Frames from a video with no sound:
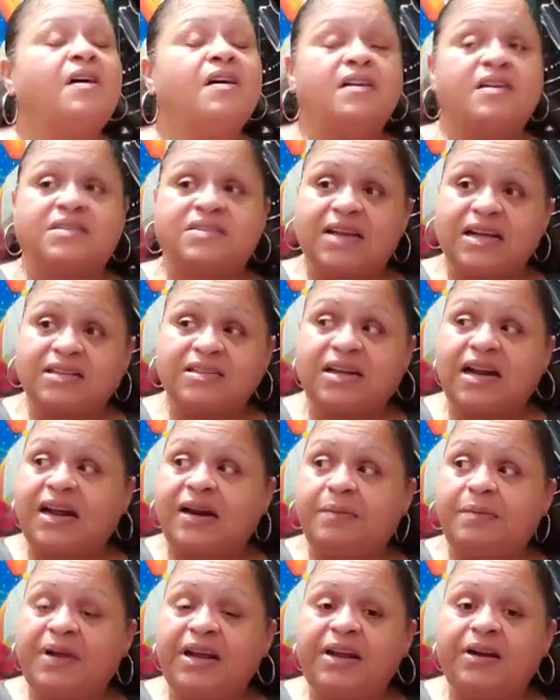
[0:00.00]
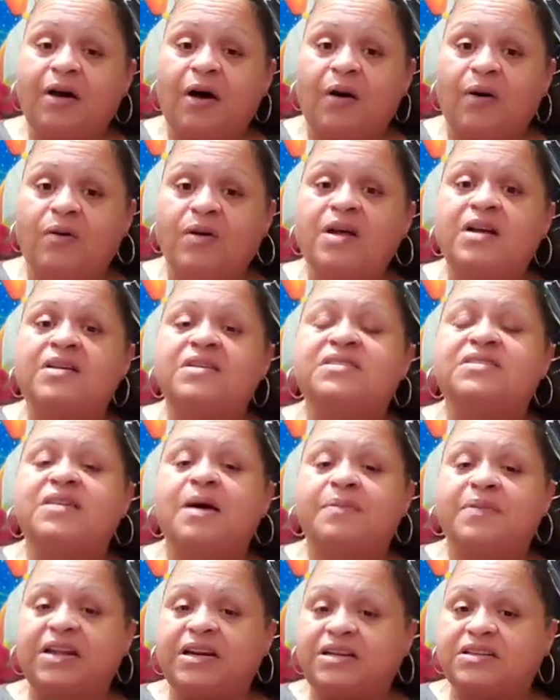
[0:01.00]
Because that's letting me know
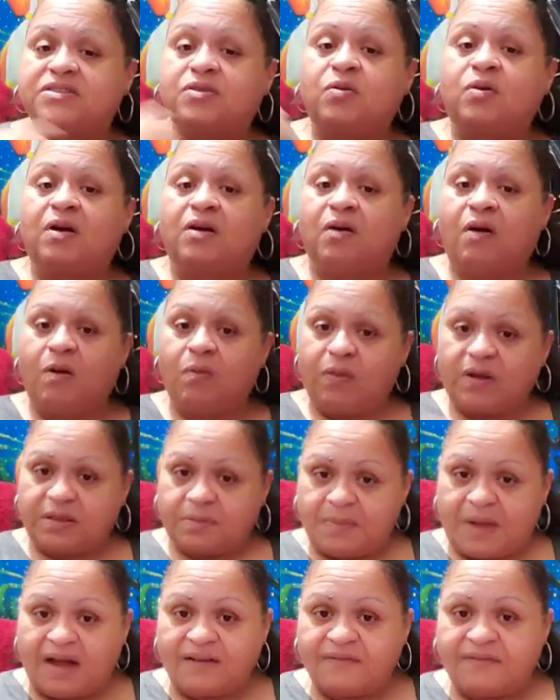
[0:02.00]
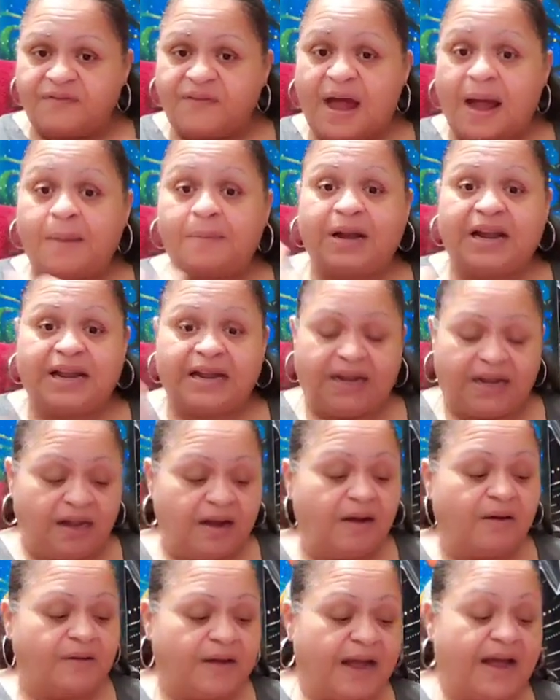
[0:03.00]
something is going on with my family.
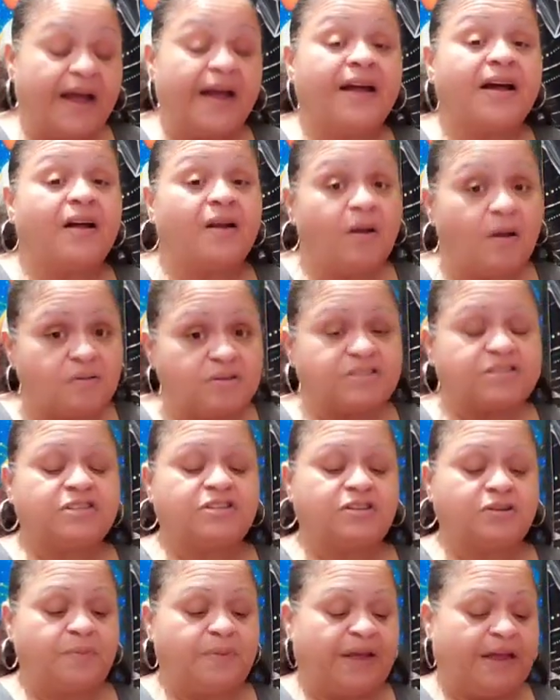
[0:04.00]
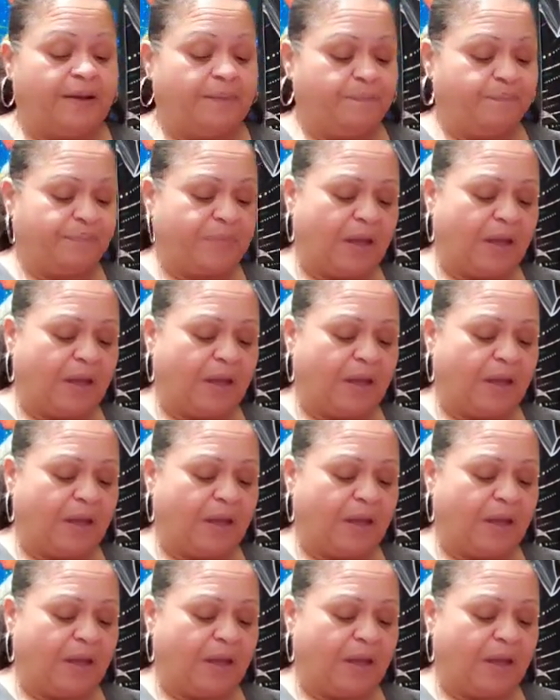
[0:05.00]
Okay, close to me.